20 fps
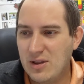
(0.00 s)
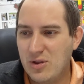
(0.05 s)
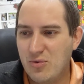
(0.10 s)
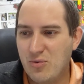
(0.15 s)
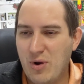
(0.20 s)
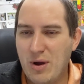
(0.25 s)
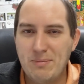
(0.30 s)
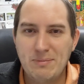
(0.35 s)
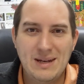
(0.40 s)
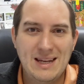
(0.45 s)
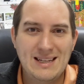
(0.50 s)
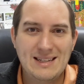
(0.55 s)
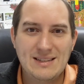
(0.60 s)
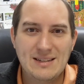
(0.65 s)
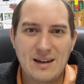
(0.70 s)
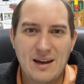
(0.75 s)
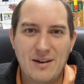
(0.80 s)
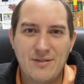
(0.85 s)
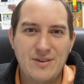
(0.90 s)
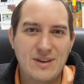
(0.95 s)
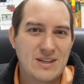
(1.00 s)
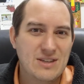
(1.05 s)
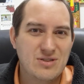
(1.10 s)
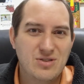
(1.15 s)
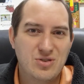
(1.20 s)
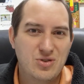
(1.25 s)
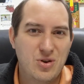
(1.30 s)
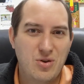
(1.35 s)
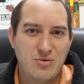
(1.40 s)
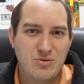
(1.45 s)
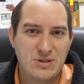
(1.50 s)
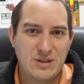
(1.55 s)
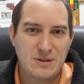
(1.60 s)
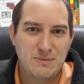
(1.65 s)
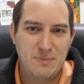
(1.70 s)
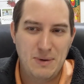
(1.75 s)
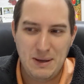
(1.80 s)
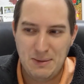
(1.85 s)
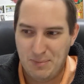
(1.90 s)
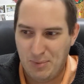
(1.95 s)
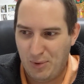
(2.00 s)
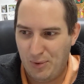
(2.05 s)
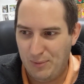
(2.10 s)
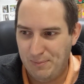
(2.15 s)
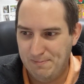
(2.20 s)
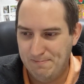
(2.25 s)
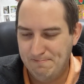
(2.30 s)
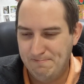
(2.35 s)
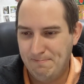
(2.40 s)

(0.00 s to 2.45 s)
the remnant of his chosen people.